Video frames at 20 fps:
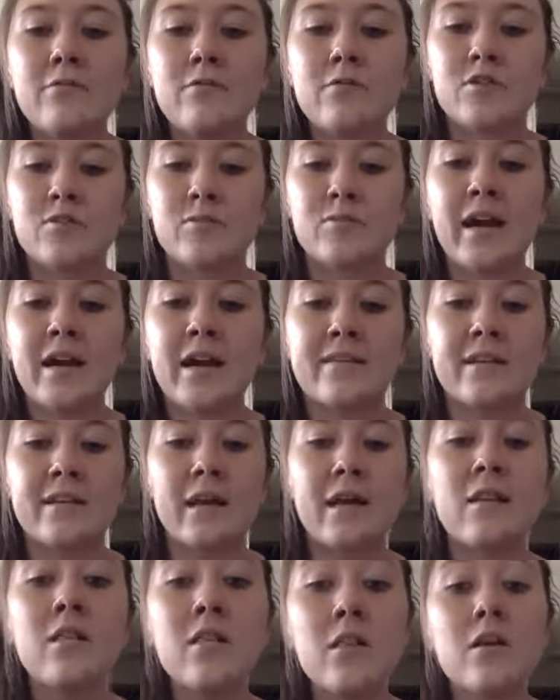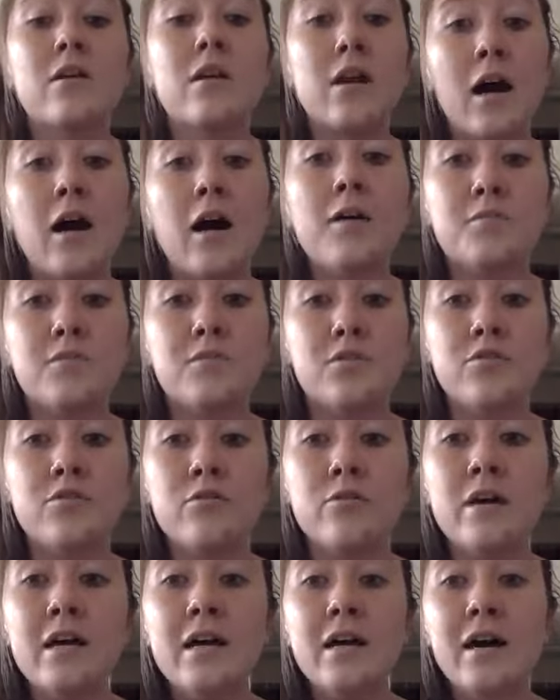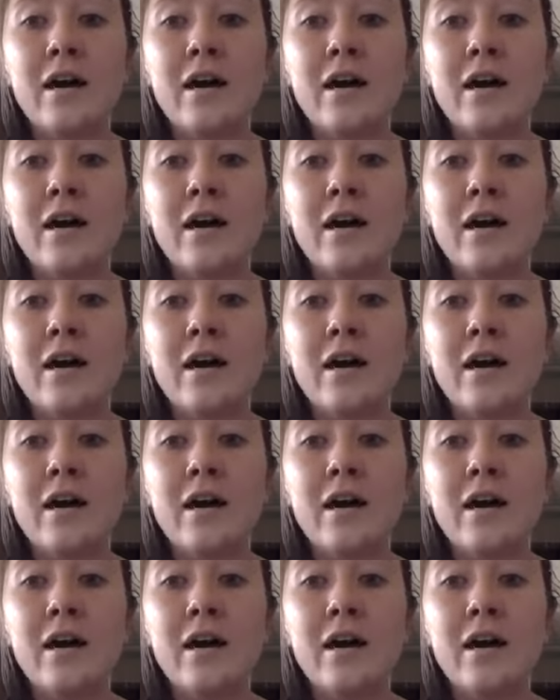respect and I look up to,